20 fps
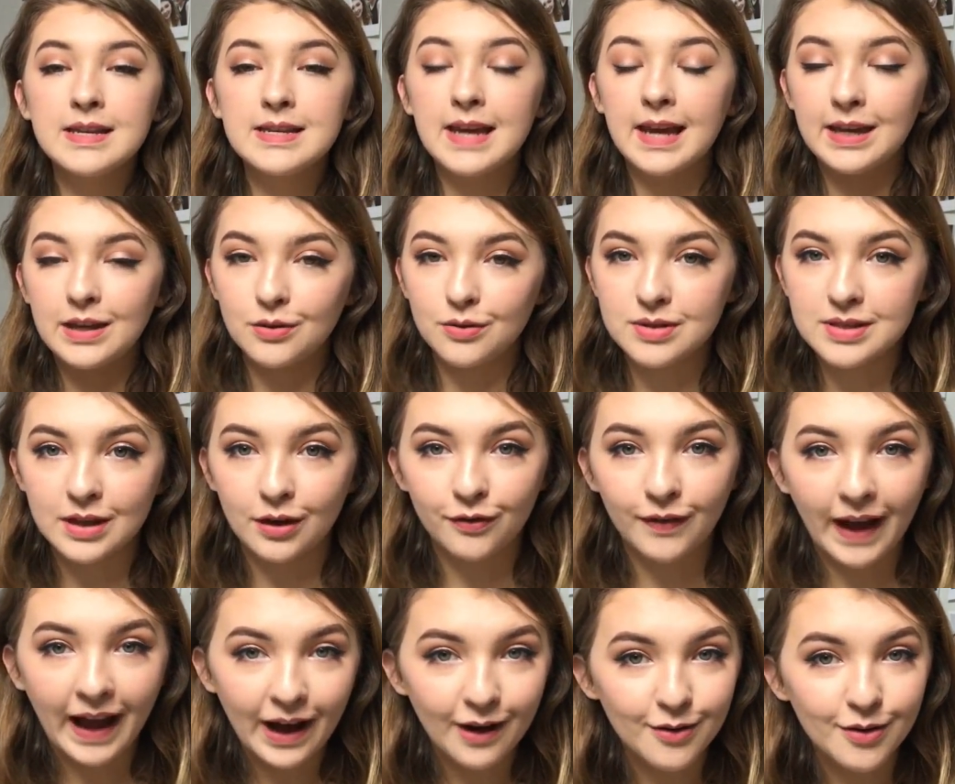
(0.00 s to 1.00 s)
Take
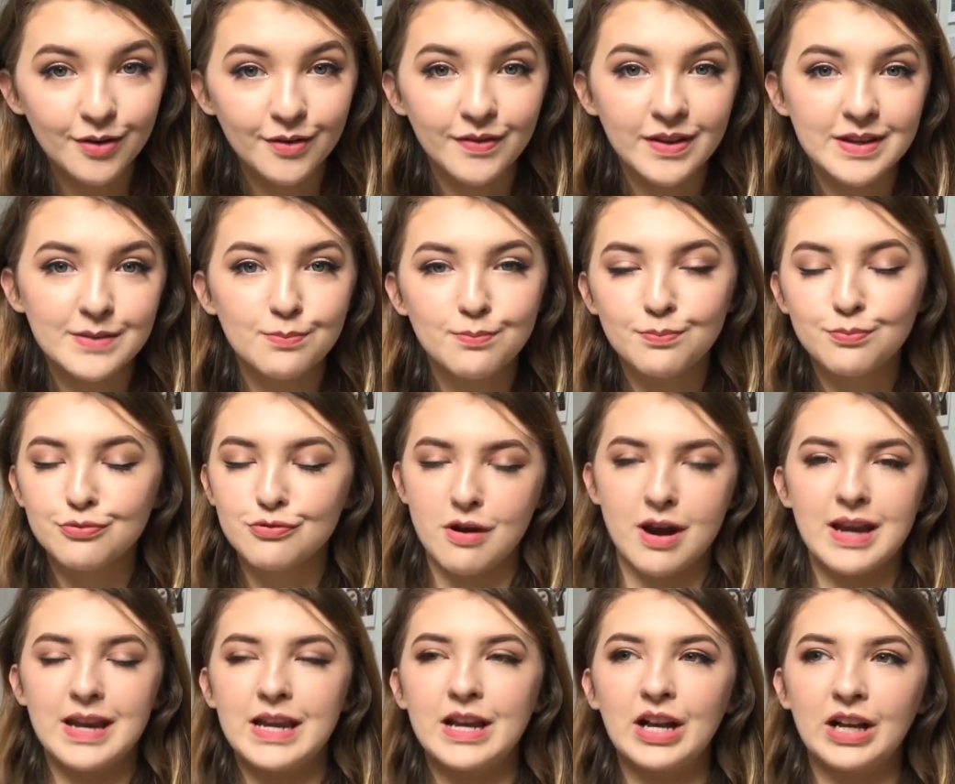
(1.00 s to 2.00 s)
yourself out of this
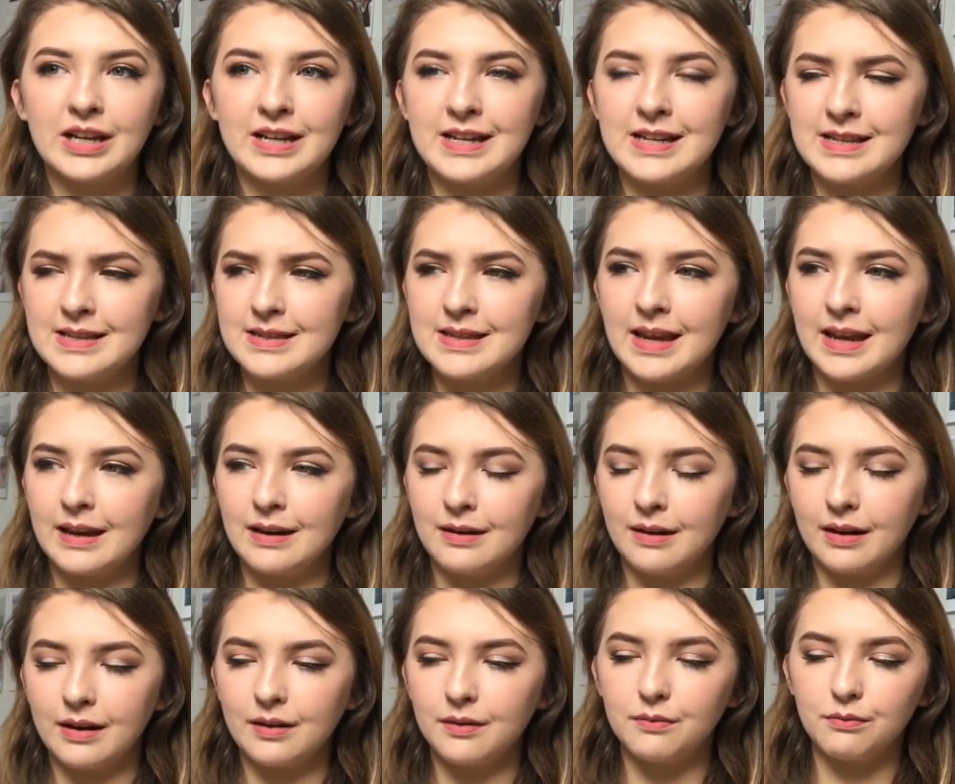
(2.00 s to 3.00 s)
brightly coloured insane
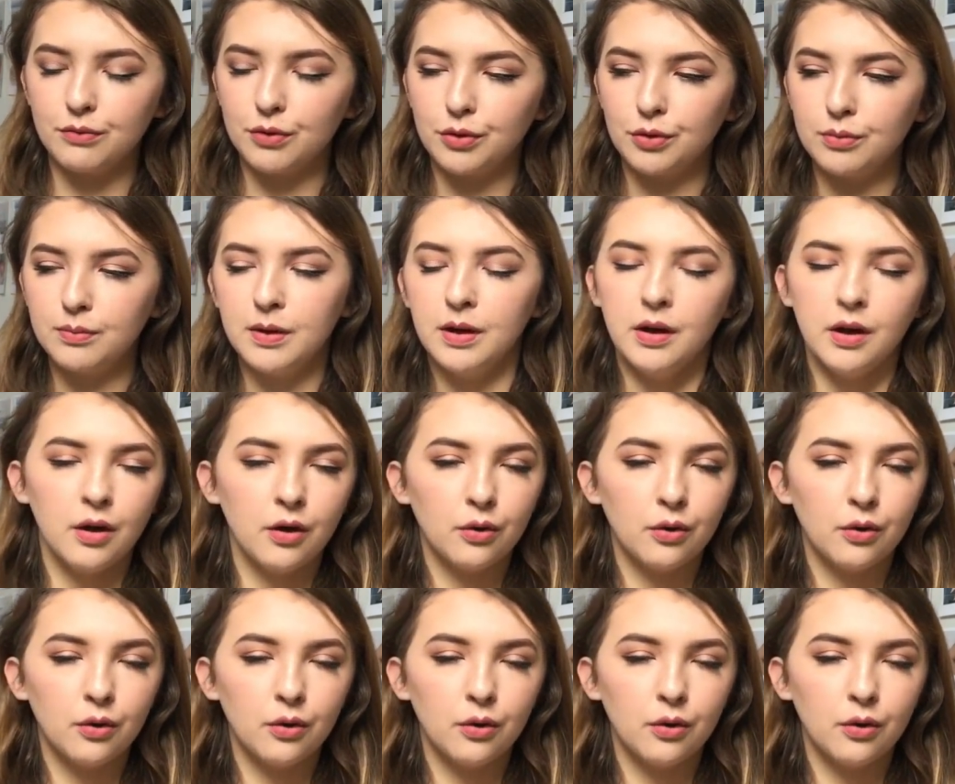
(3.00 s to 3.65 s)
like room